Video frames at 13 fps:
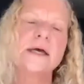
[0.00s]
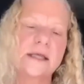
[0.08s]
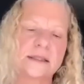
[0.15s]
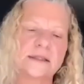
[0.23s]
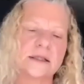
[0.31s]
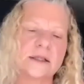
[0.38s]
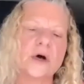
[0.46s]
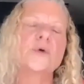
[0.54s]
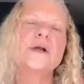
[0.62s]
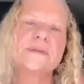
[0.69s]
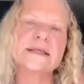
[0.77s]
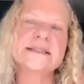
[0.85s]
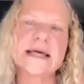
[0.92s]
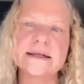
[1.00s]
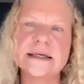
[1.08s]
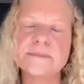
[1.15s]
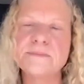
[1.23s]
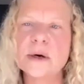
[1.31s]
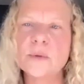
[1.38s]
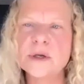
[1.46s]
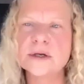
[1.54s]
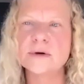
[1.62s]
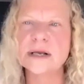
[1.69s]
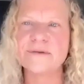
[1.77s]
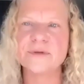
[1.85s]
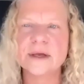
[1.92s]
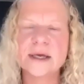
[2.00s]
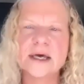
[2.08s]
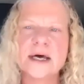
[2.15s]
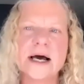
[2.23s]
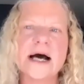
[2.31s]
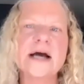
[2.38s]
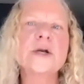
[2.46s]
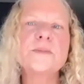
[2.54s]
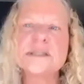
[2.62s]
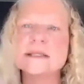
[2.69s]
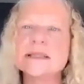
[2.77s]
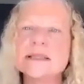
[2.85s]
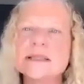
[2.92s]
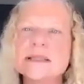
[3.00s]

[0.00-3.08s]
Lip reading: load on the tendon, but we don't have 100% answer,